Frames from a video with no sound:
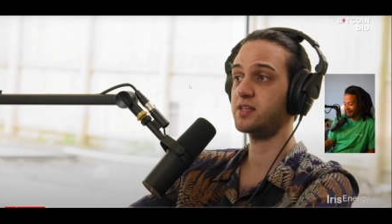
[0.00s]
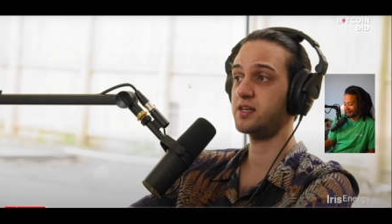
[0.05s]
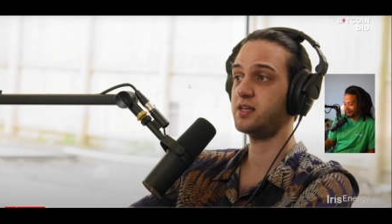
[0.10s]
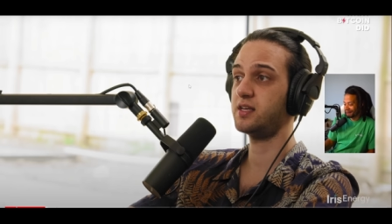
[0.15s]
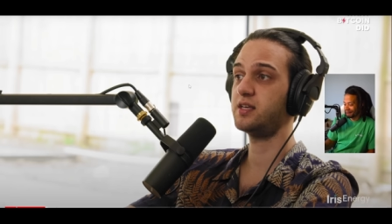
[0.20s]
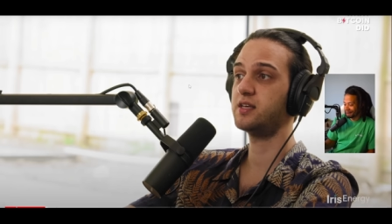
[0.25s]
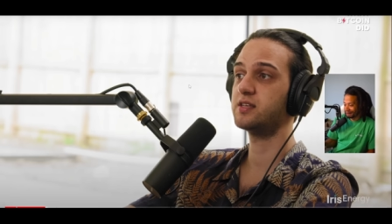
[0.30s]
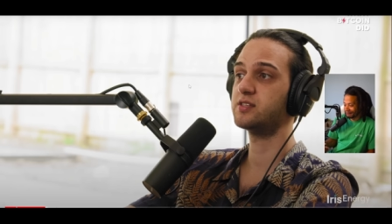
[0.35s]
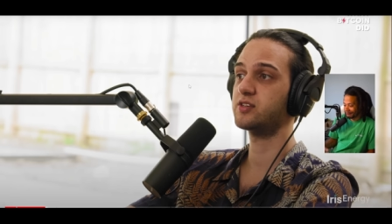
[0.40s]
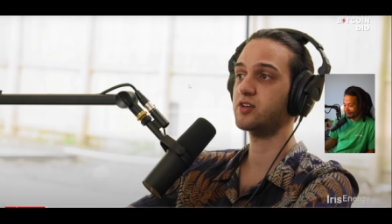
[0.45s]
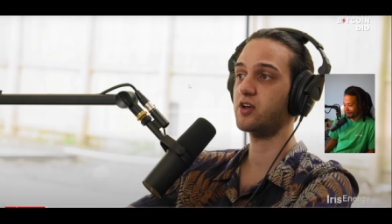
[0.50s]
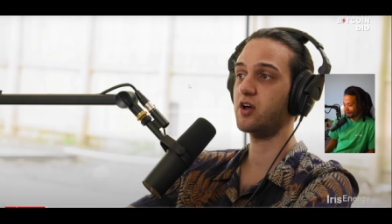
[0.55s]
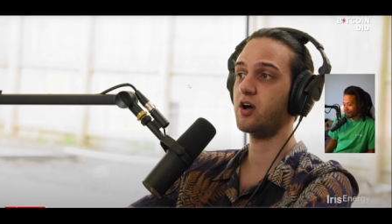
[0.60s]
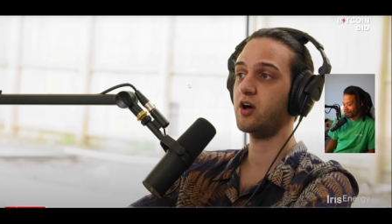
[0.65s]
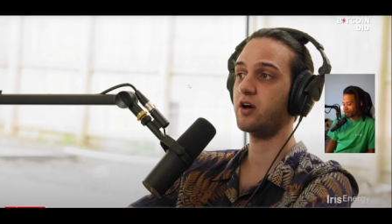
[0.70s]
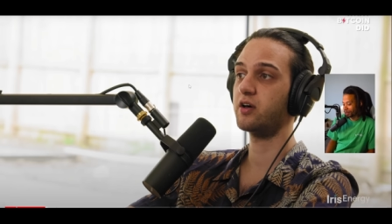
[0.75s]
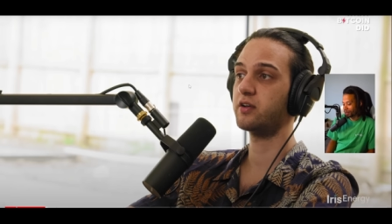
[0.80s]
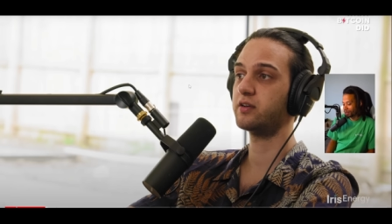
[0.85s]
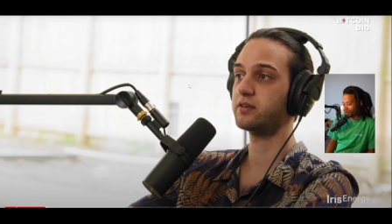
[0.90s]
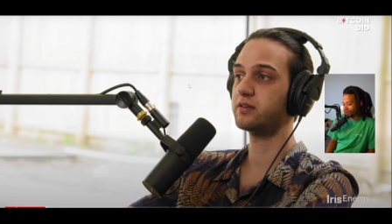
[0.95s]
that he is a
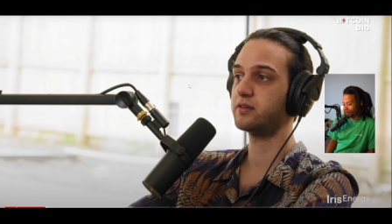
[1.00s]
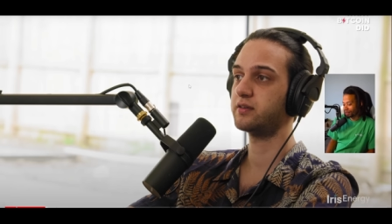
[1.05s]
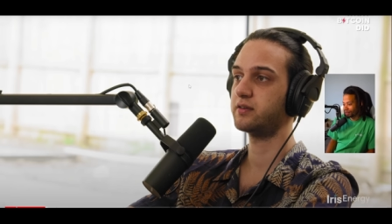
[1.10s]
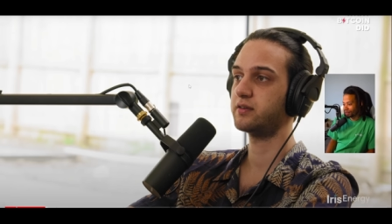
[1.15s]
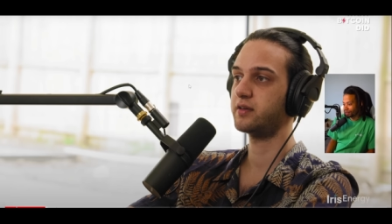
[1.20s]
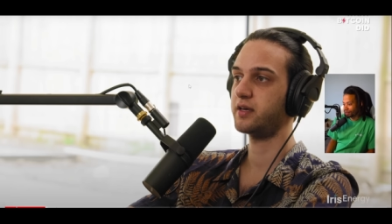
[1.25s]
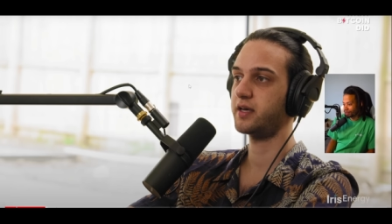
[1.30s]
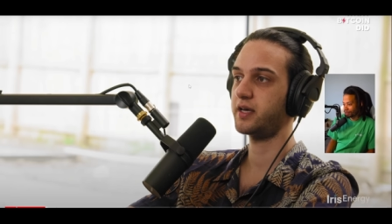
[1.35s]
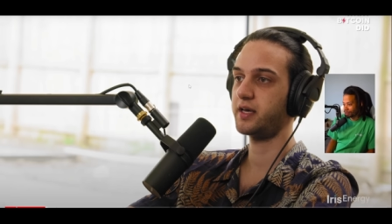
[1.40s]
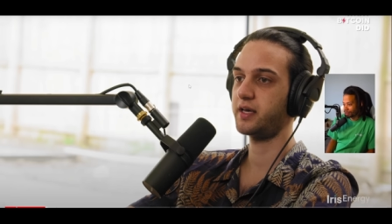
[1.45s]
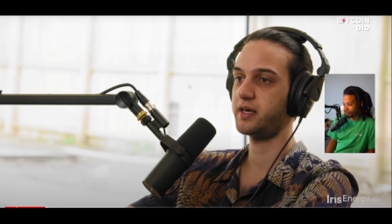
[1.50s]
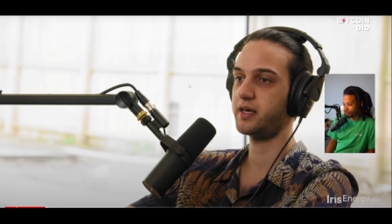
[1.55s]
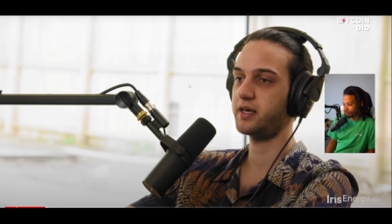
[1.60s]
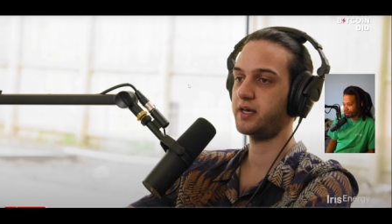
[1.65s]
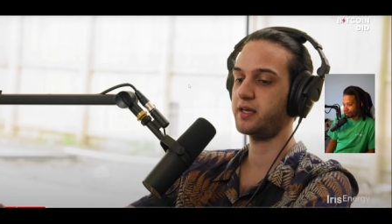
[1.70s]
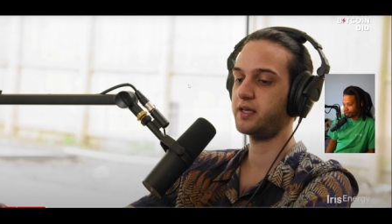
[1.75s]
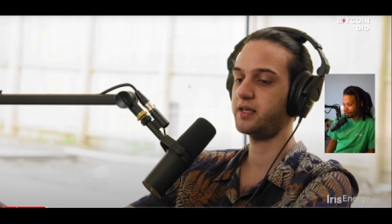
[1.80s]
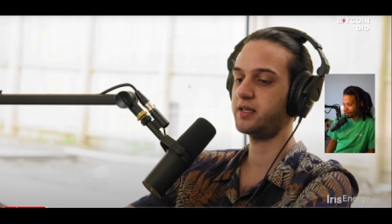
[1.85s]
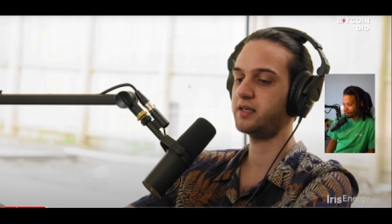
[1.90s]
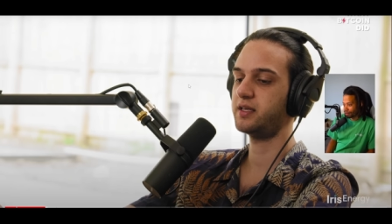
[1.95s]
god,
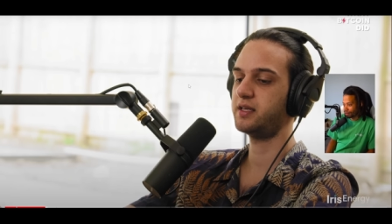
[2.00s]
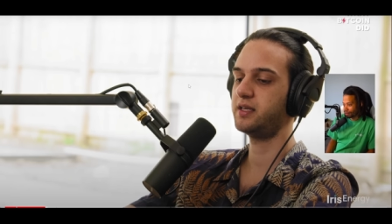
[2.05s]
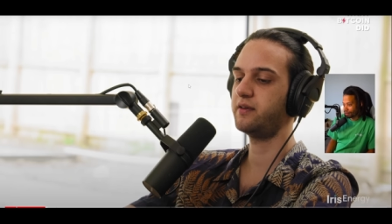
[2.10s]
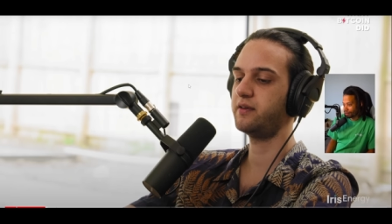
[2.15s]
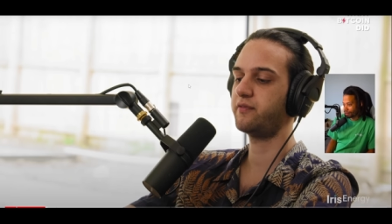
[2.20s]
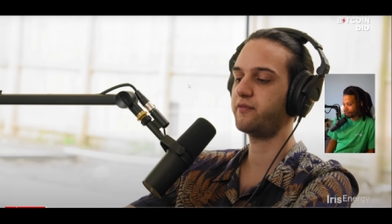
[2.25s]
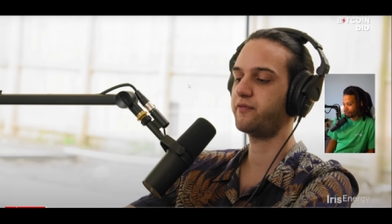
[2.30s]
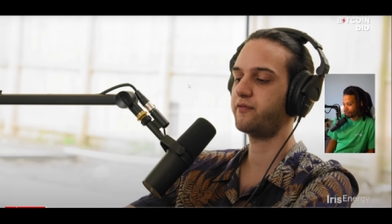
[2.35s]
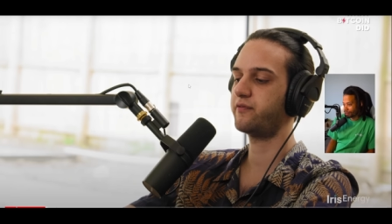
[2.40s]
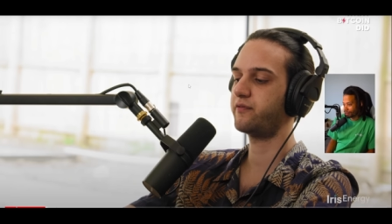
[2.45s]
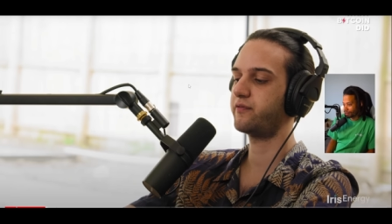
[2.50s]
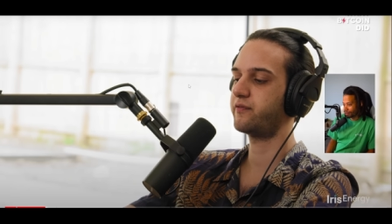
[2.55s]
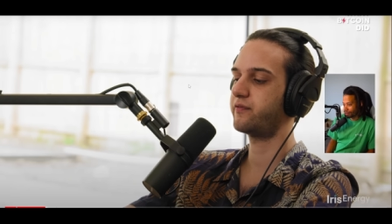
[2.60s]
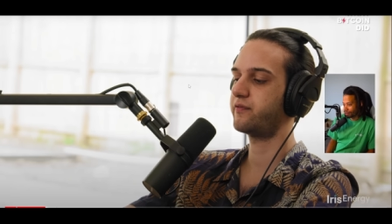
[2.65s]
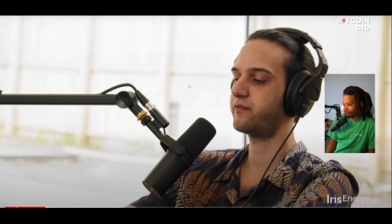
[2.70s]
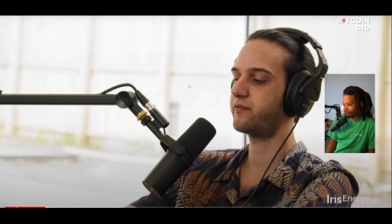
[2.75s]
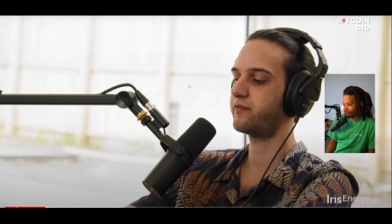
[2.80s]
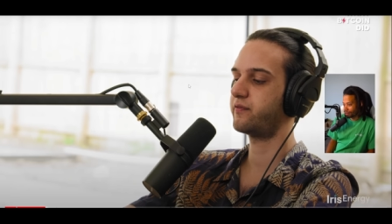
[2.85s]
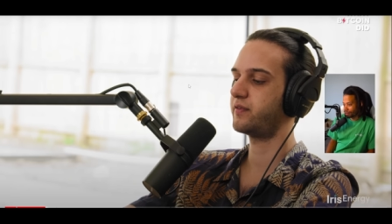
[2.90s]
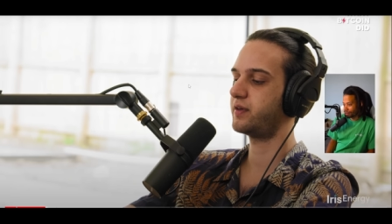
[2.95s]
and
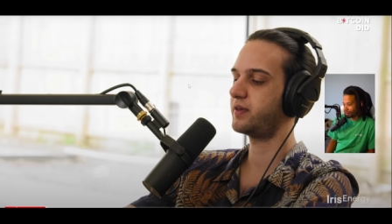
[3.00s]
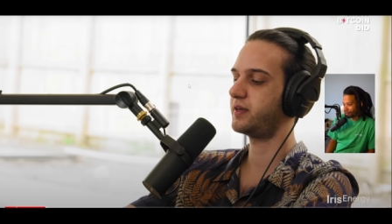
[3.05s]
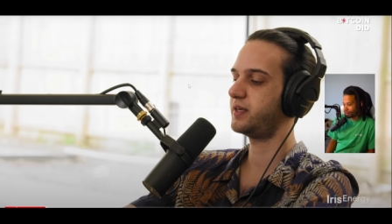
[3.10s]
if